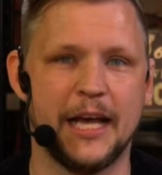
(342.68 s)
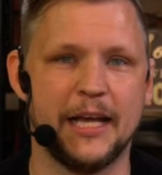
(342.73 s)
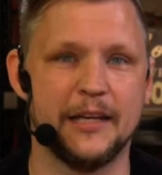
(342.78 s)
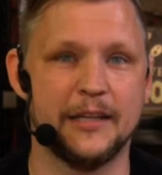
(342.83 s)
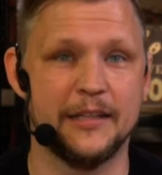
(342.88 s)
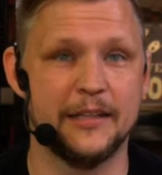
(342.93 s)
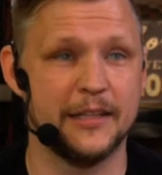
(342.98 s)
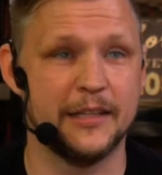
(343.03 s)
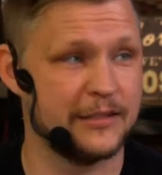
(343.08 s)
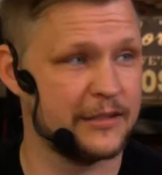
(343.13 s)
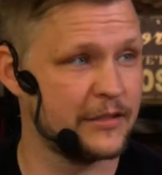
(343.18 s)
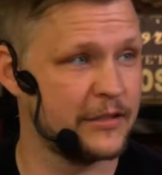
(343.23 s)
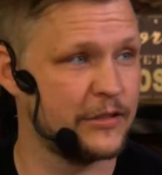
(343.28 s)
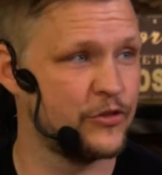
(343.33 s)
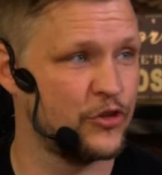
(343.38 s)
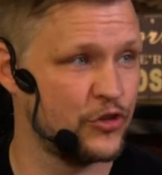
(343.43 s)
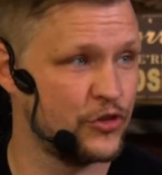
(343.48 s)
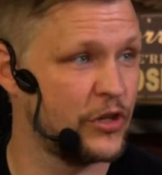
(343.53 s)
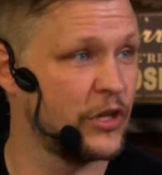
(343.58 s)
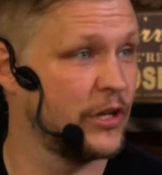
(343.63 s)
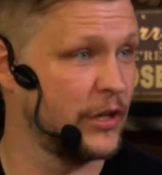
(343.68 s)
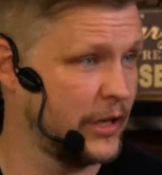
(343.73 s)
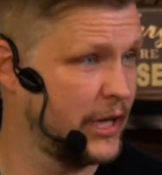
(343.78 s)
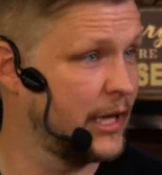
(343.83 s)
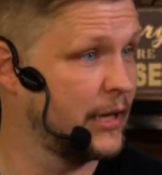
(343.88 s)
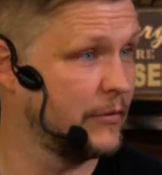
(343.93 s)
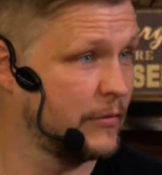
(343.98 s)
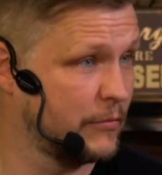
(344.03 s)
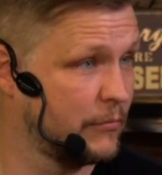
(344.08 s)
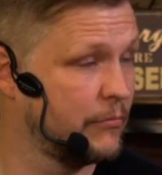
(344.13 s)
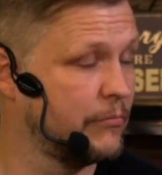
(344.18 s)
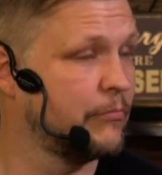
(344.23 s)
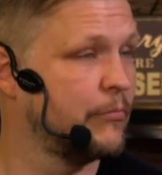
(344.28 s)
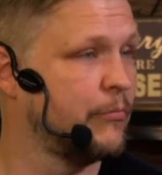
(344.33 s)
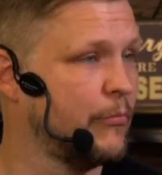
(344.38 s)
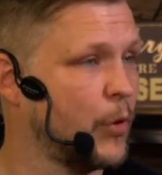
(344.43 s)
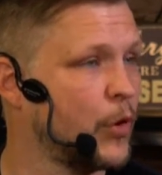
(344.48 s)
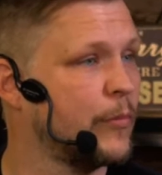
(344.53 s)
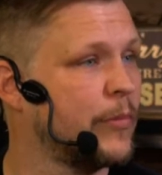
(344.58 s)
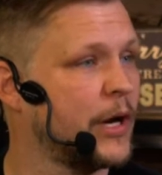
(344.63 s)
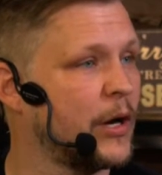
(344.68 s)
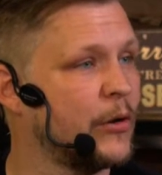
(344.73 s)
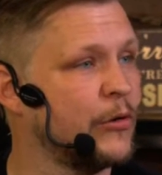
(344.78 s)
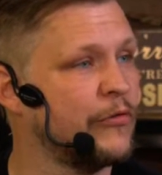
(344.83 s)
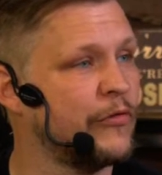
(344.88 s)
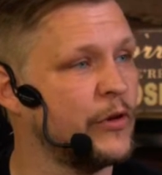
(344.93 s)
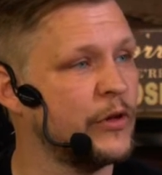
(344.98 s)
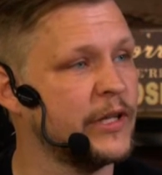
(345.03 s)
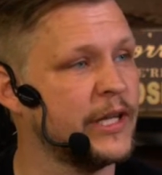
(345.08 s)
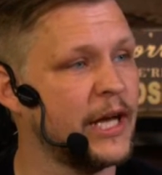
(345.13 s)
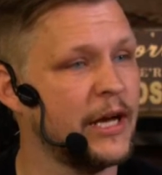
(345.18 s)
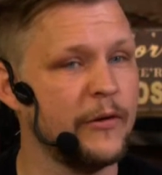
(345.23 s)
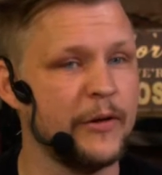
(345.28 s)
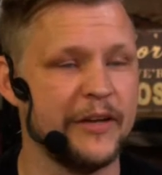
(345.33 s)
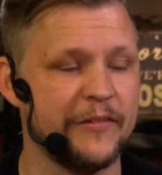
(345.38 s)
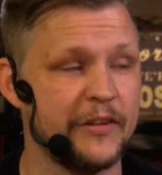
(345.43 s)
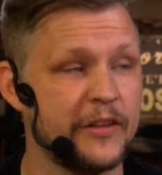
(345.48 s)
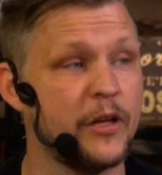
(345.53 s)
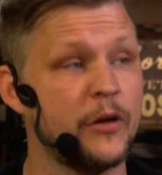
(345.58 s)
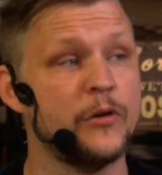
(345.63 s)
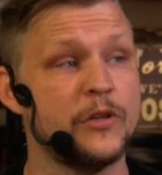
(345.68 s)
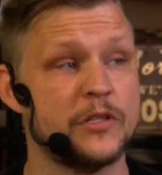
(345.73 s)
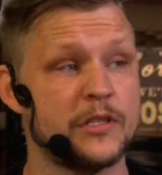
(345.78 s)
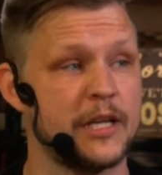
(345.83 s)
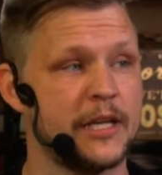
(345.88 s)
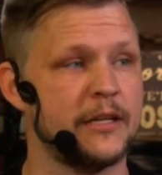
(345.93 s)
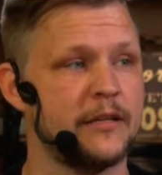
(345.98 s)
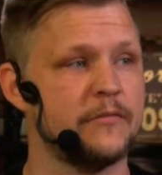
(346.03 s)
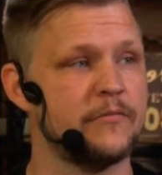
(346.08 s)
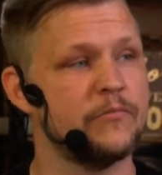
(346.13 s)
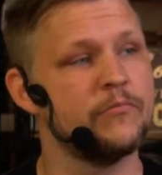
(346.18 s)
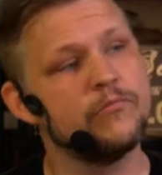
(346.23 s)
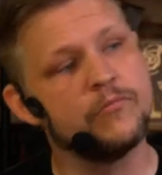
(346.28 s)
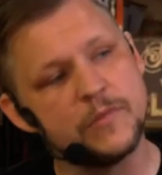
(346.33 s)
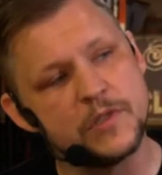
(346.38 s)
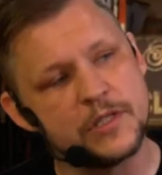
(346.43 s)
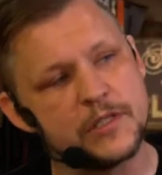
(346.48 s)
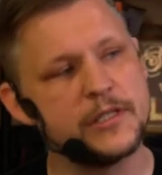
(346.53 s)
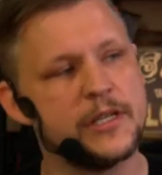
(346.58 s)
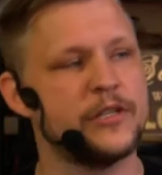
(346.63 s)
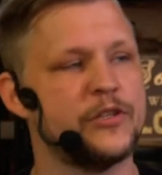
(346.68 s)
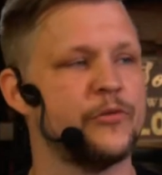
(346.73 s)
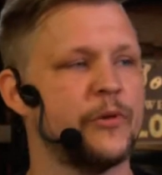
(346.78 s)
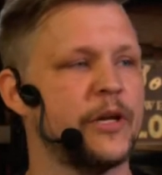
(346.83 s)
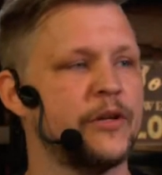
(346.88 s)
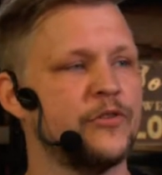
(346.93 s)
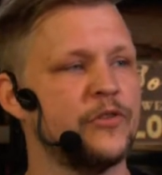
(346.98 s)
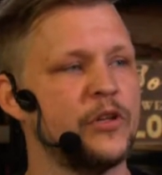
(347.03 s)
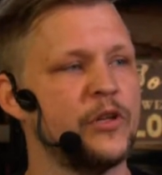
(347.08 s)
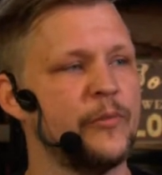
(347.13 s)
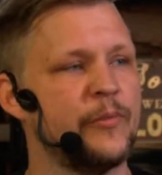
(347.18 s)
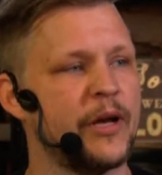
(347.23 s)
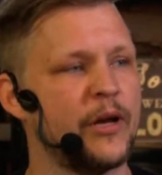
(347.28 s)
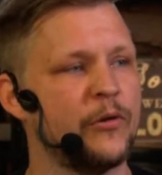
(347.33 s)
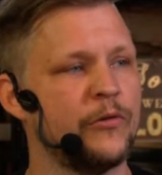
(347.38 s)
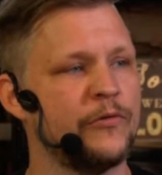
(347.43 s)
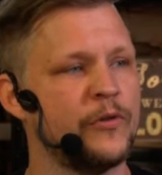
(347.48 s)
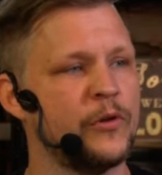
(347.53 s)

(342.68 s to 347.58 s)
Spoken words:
and that's just going to get more powerful now, even though it's like situationally powerful.